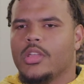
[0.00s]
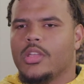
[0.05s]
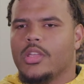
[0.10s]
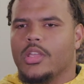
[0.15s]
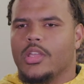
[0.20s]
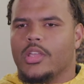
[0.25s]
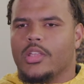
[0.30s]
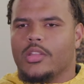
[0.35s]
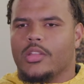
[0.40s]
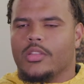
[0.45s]

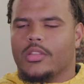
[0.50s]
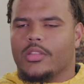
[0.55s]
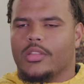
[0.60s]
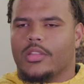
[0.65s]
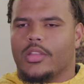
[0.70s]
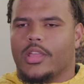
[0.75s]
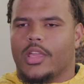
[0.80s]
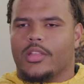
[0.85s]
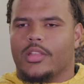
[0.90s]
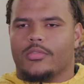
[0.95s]
And
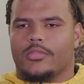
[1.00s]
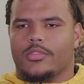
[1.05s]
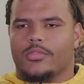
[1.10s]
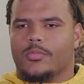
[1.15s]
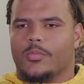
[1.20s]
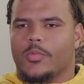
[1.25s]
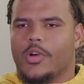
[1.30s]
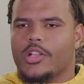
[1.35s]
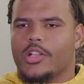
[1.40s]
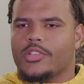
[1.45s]
that's
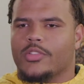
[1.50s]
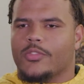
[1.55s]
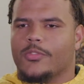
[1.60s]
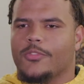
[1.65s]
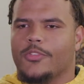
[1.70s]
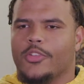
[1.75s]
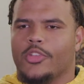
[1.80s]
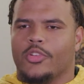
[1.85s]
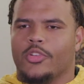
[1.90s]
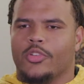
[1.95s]
watching
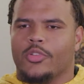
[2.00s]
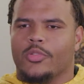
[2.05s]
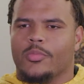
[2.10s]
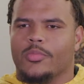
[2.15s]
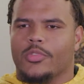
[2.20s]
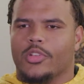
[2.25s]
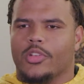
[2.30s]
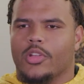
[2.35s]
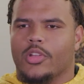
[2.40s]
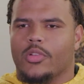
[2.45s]

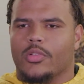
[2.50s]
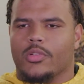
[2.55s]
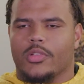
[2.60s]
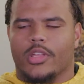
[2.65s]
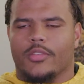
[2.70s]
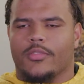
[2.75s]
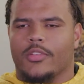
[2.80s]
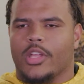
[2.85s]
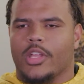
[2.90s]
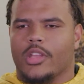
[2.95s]
film, you know,
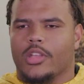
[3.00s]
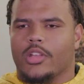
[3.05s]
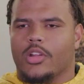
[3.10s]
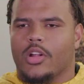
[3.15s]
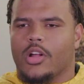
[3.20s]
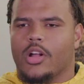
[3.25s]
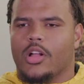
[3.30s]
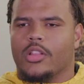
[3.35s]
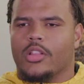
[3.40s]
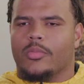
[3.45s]
giving it
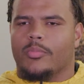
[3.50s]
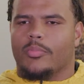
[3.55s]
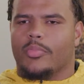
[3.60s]
your all in